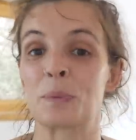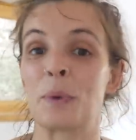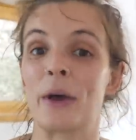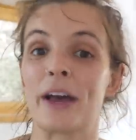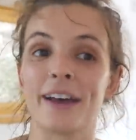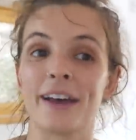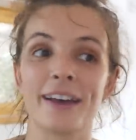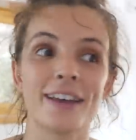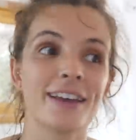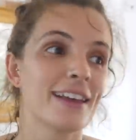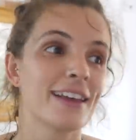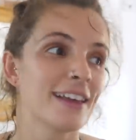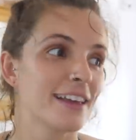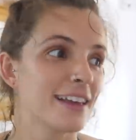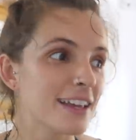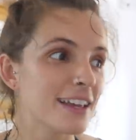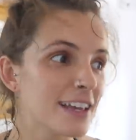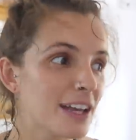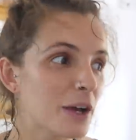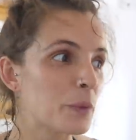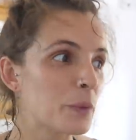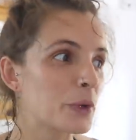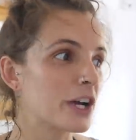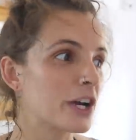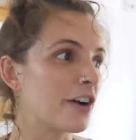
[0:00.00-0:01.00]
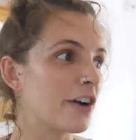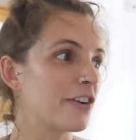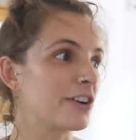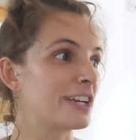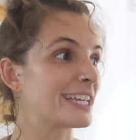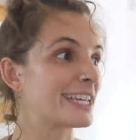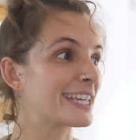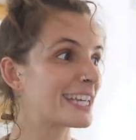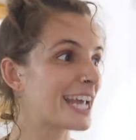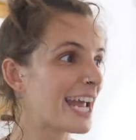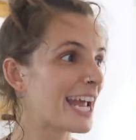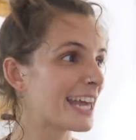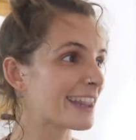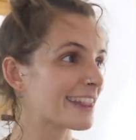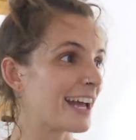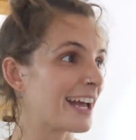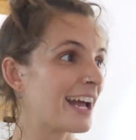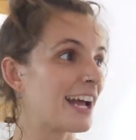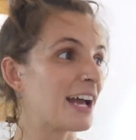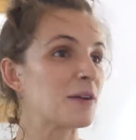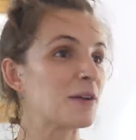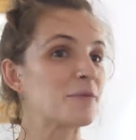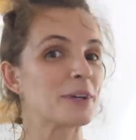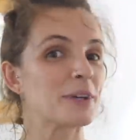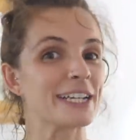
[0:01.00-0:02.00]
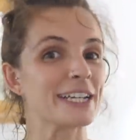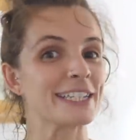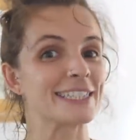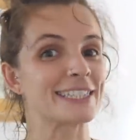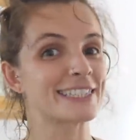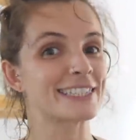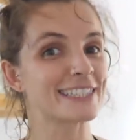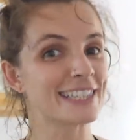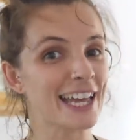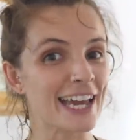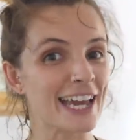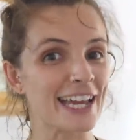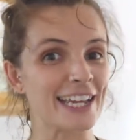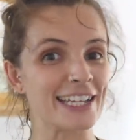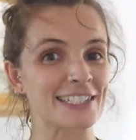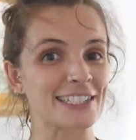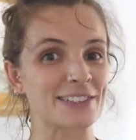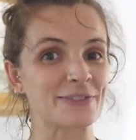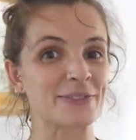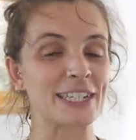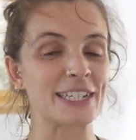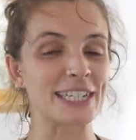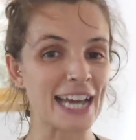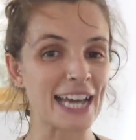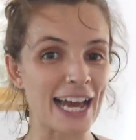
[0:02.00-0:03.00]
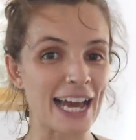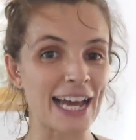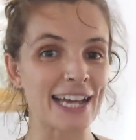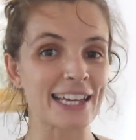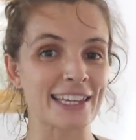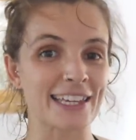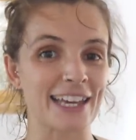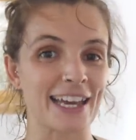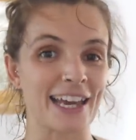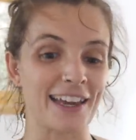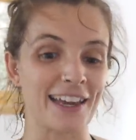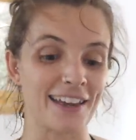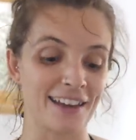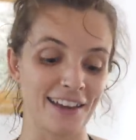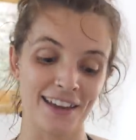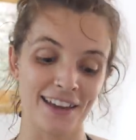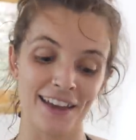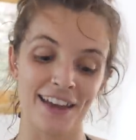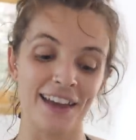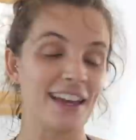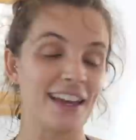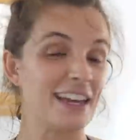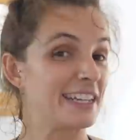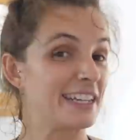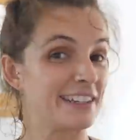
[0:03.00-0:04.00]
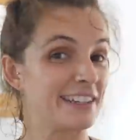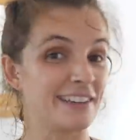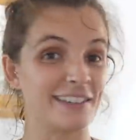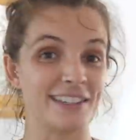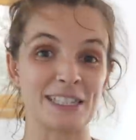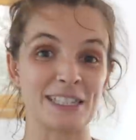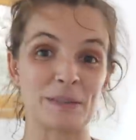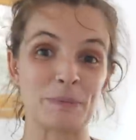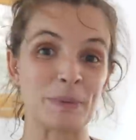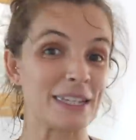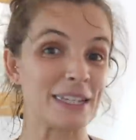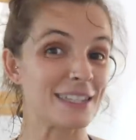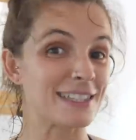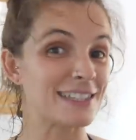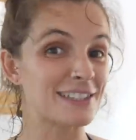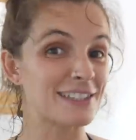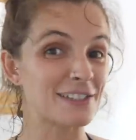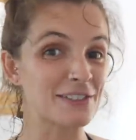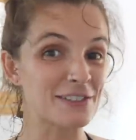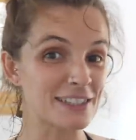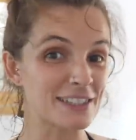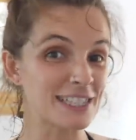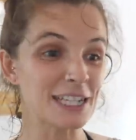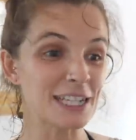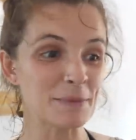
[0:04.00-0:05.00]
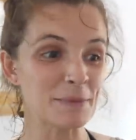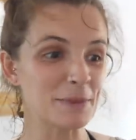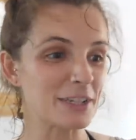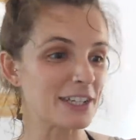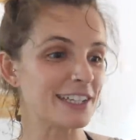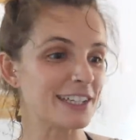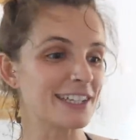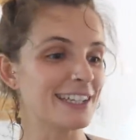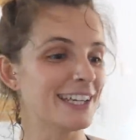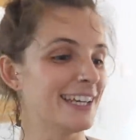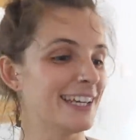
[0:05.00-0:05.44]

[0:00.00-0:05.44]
But here we can't really get that, but instead we can get nice pieces of cinnamon